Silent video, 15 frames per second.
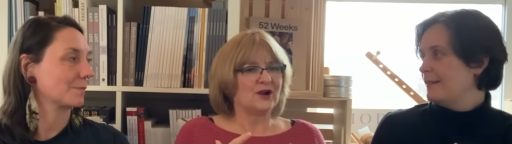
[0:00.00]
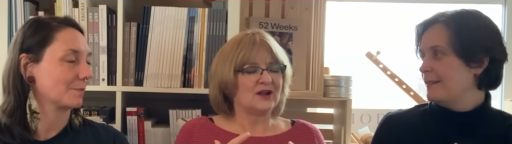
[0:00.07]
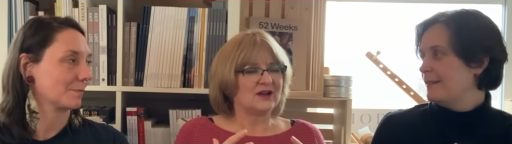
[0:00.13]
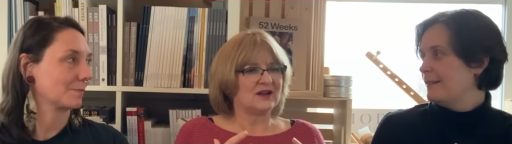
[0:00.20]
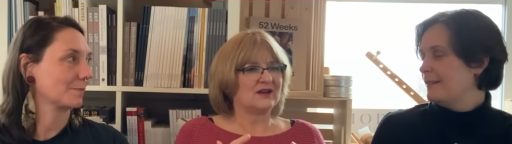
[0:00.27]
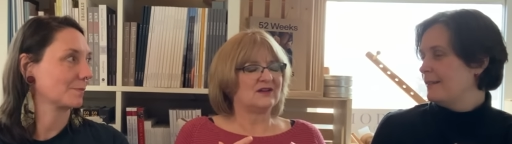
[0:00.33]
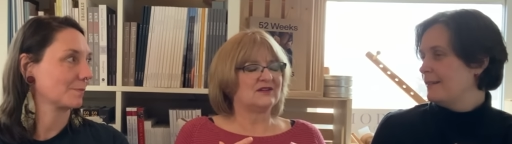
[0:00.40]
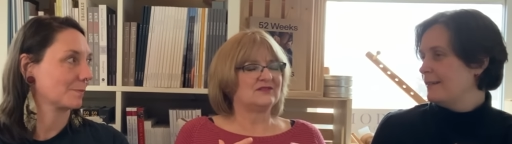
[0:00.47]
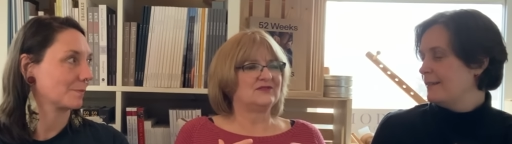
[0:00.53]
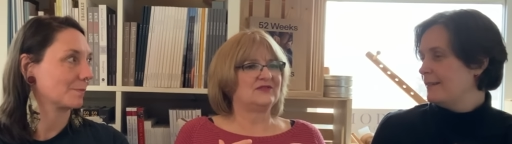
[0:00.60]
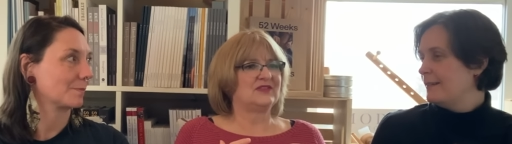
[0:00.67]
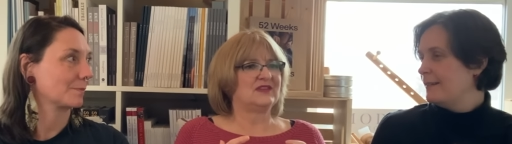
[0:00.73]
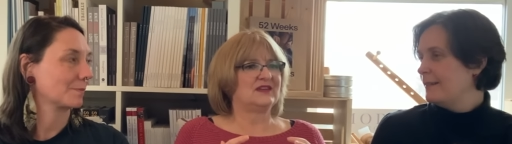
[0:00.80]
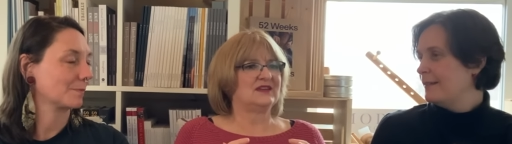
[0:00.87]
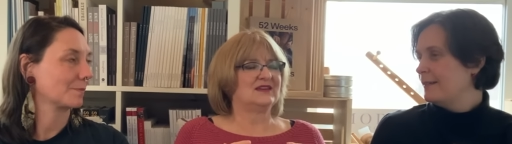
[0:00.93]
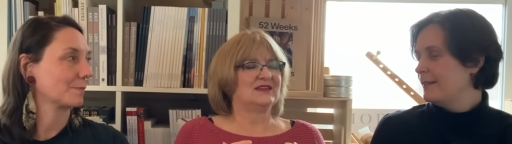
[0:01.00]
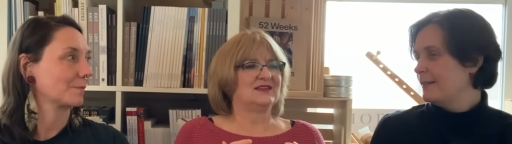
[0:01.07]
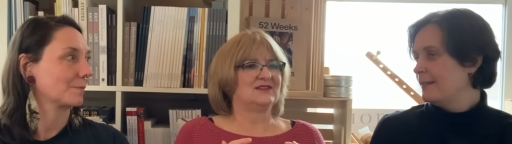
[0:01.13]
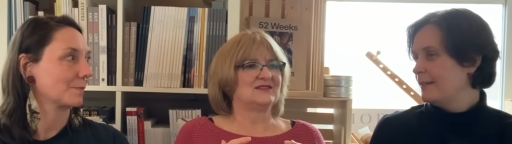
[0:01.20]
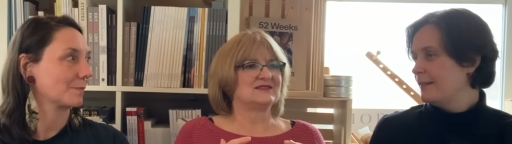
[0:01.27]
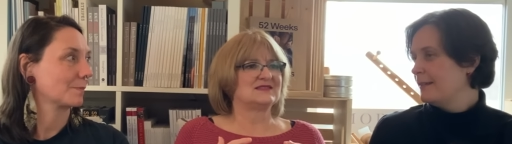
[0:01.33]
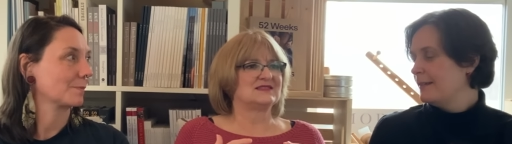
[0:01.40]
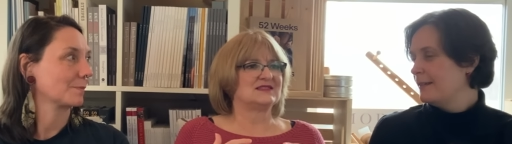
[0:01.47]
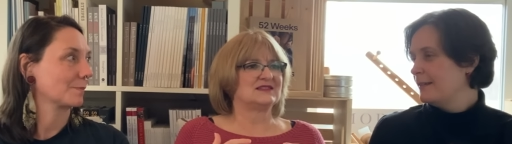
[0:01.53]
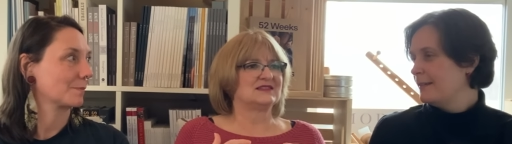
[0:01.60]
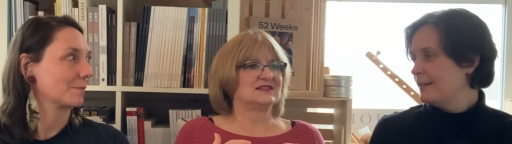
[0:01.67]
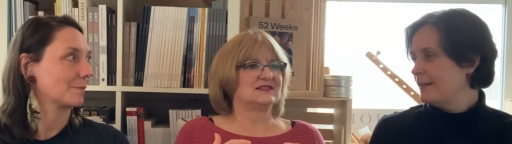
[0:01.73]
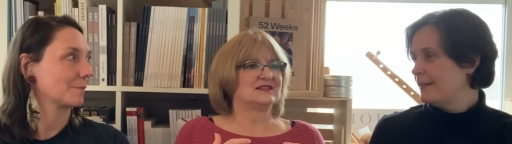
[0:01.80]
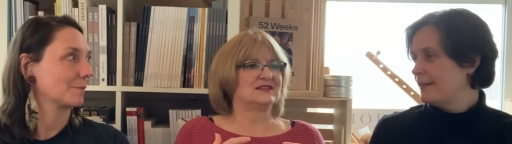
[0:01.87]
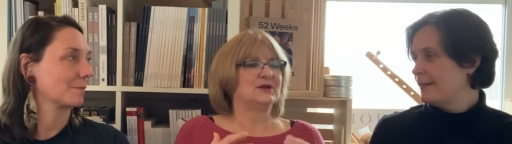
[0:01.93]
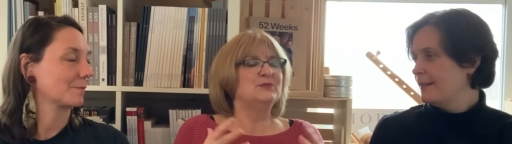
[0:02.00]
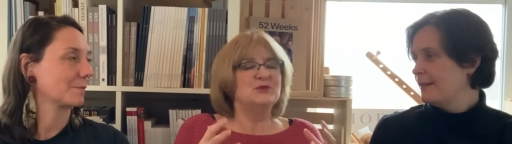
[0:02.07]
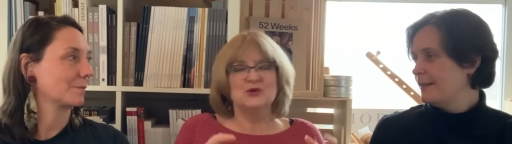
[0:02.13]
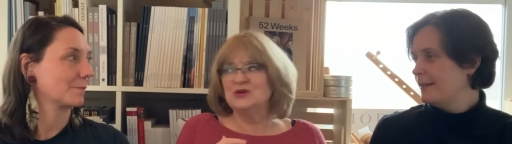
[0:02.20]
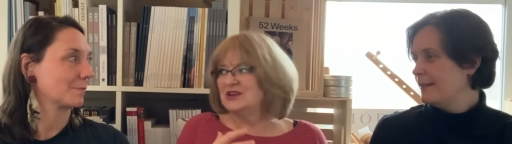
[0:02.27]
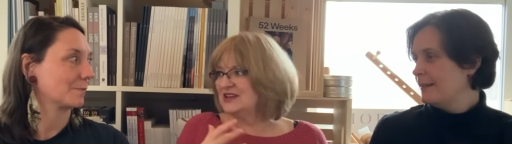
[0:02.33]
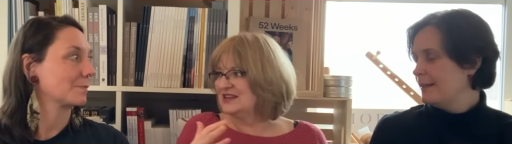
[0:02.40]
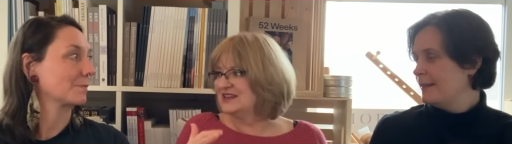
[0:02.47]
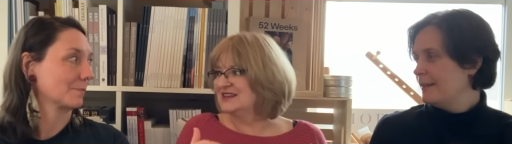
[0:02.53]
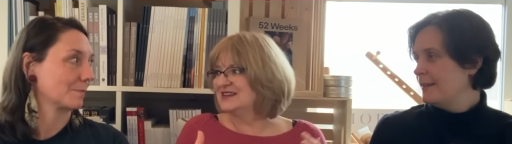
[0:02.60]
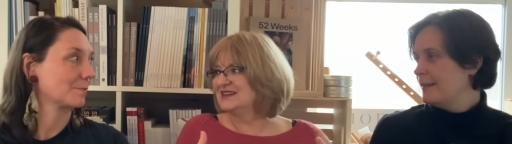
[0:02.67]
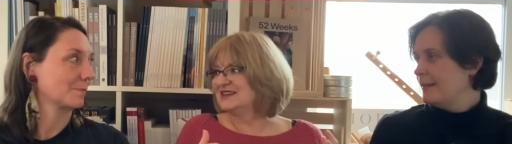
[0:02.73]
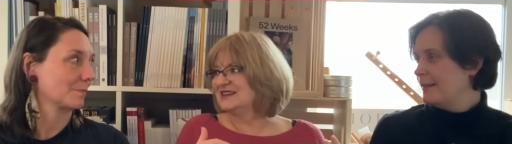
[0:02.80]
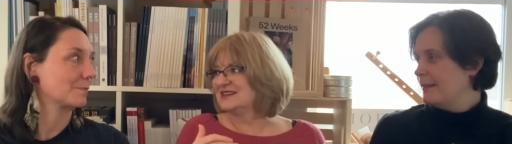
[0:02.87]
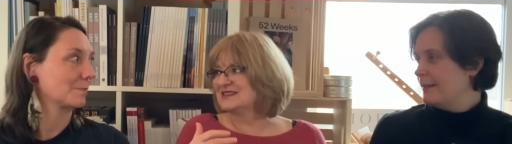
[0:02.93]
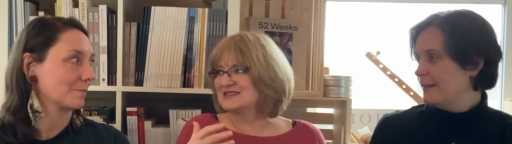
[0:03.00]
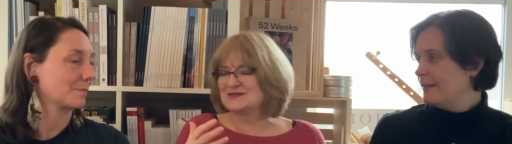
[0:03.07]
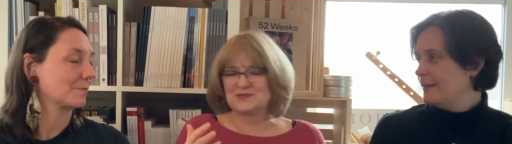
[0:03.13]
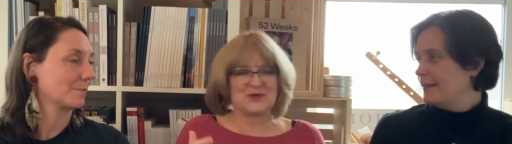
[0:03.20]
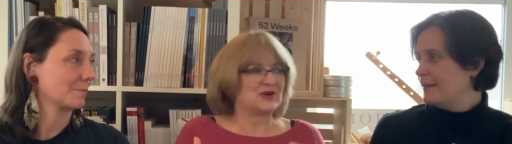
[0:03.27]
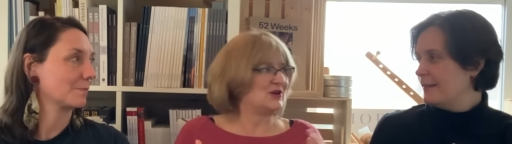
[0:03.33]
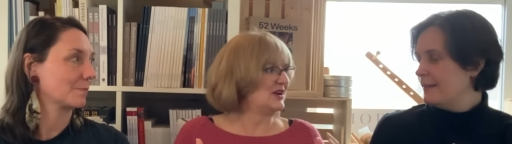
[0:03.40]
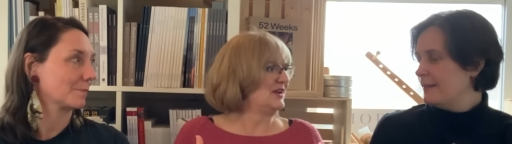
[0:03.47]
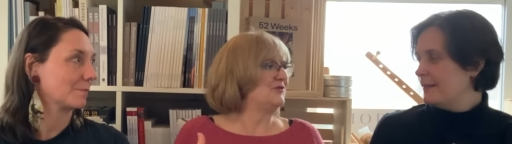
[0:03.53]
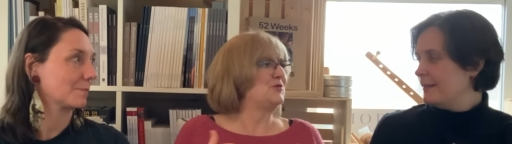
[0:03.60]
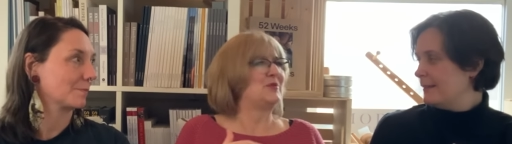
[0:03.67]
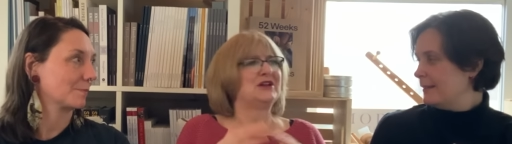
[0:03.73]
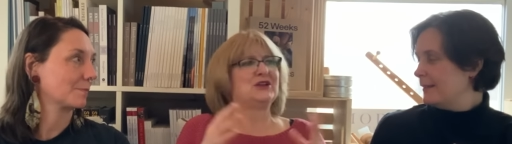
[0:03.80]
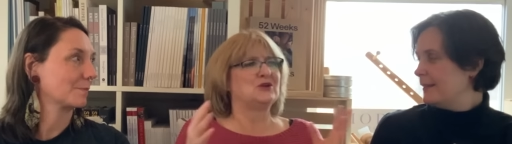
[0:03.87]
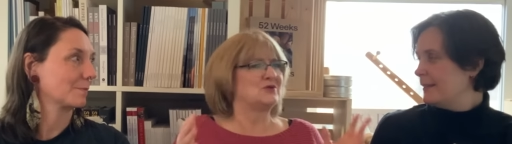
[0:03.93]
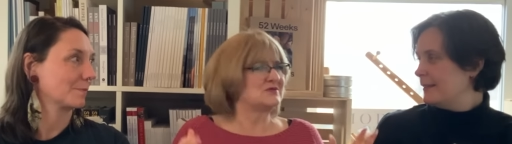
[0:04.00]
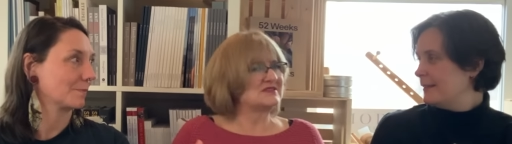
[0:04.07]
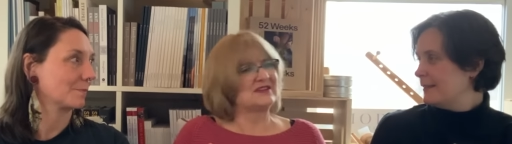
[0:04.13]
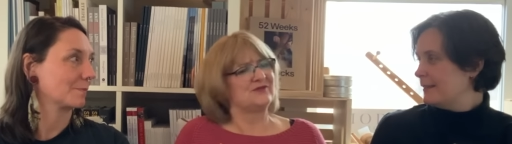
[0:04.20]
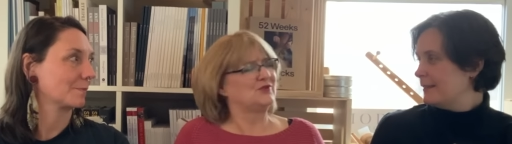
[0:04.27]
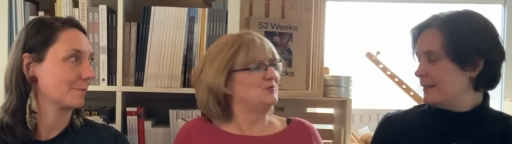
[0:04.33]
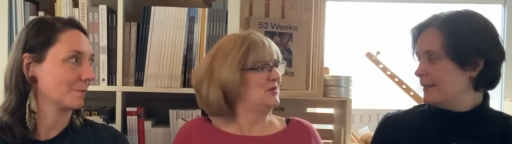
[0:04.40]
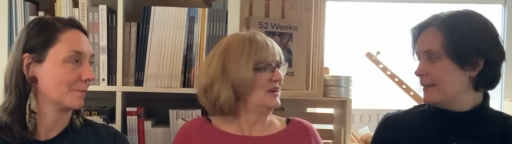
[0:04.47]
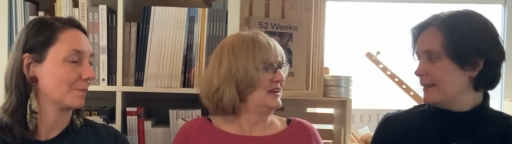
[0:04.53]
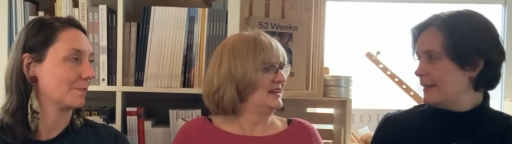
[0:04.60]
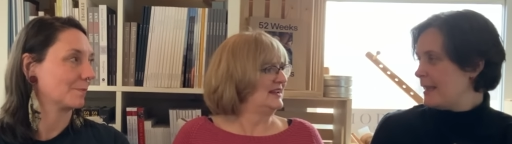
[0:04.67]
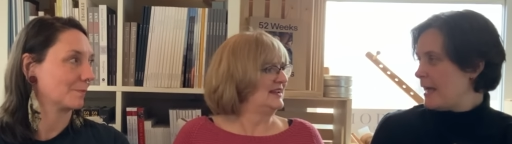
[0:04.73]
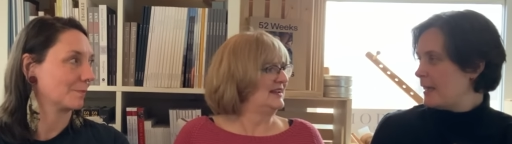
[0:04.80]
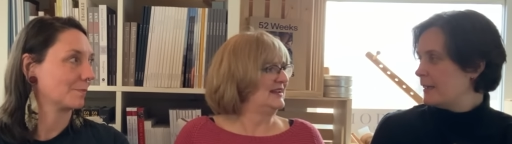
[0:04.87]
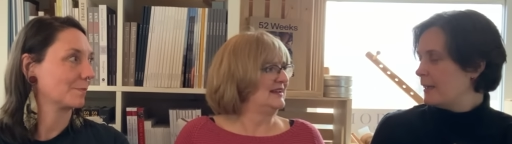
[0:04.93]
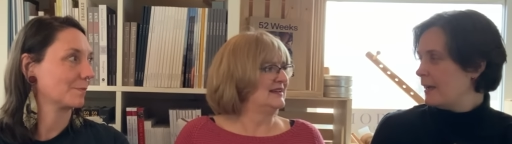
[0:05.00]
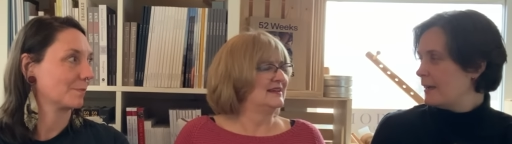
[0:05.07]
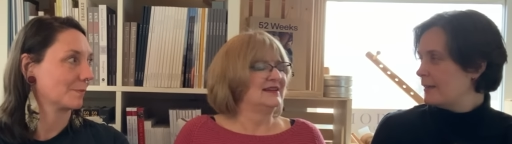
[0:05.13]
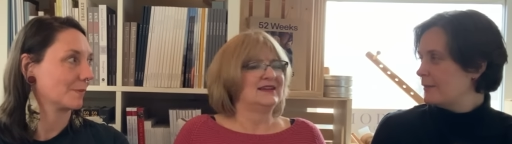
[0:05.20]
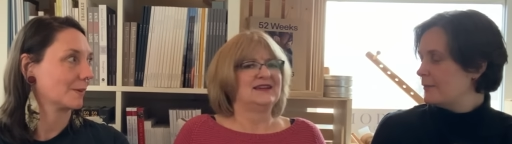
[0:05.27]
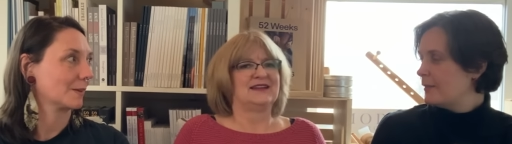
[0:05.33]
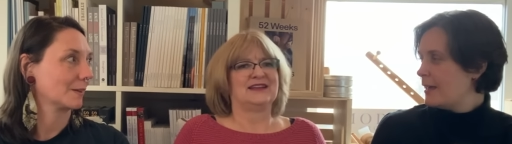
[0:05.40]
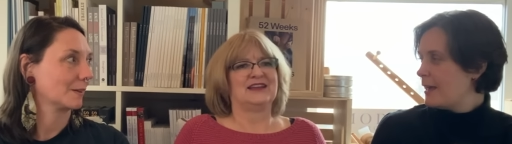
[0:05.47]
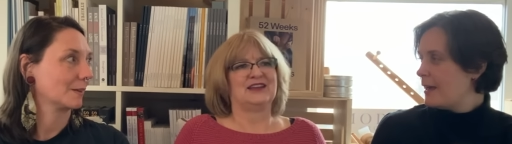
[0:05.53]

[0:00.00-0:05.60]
Speaker 1: of the the community spirit, everybody knows everybody. Kind of, yeah.